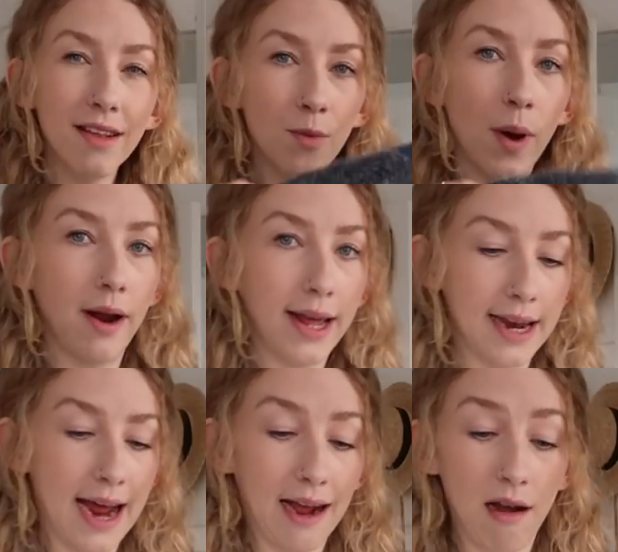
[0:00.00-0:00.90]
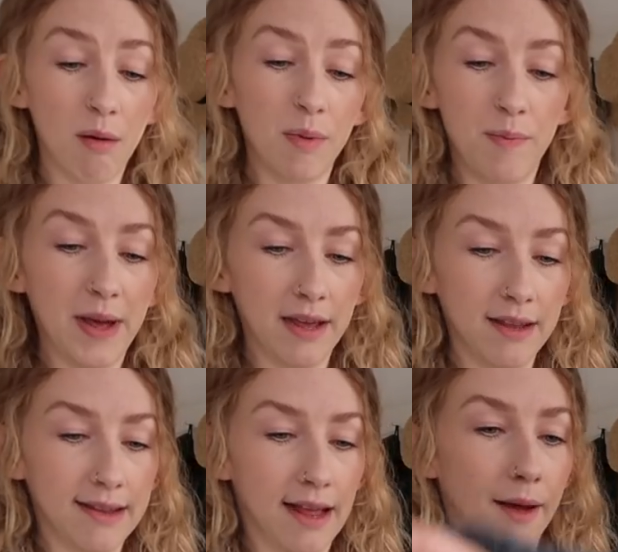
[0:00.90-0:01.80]
is one I can hang up
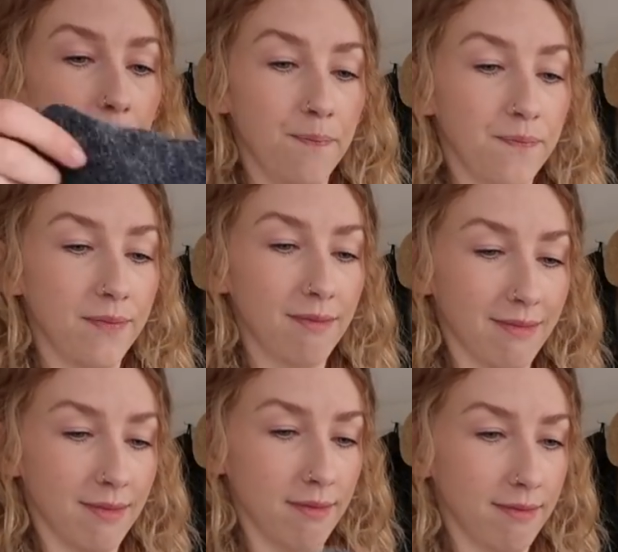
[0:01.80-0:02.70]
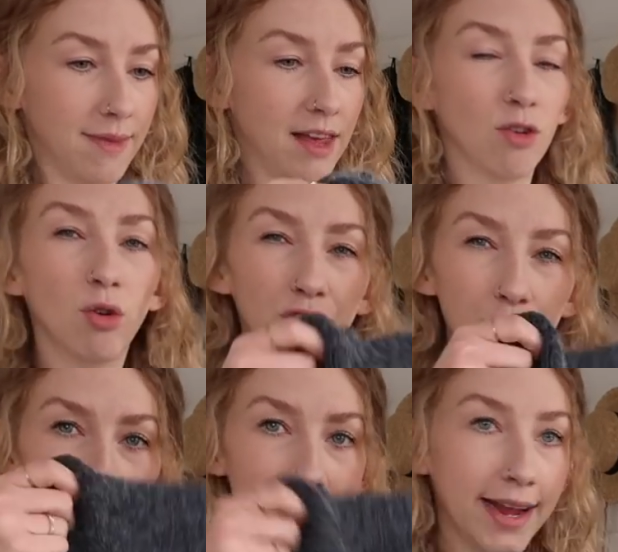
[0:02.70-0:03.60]
because it's not too
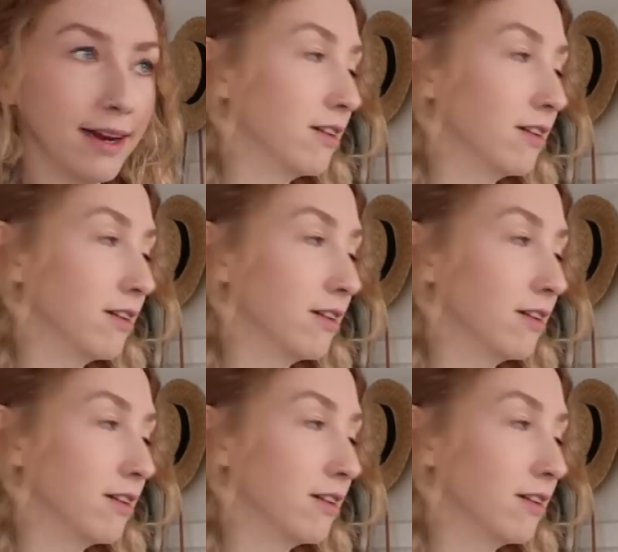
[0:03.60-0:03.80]
heavy. It